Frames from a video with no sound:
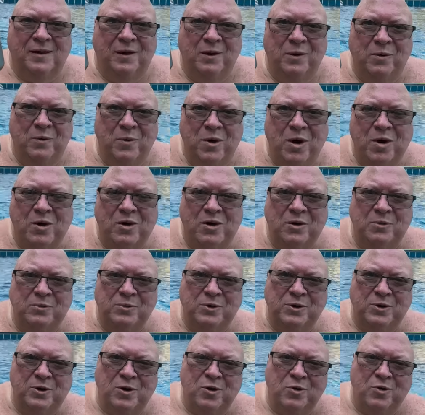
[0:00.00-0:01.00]
Welcome
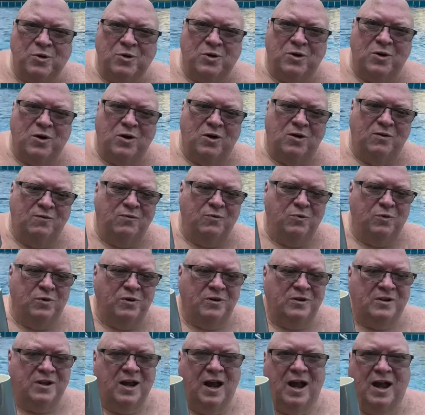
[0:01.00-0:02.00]
to Going Carnivore in
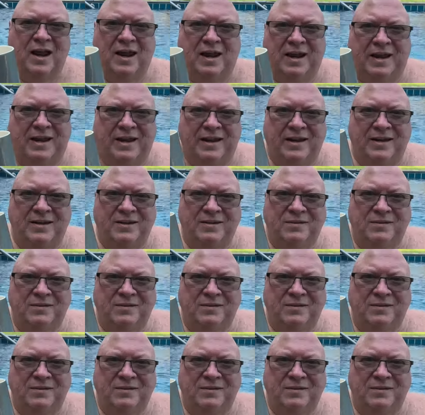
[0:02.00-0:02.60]
Thailand.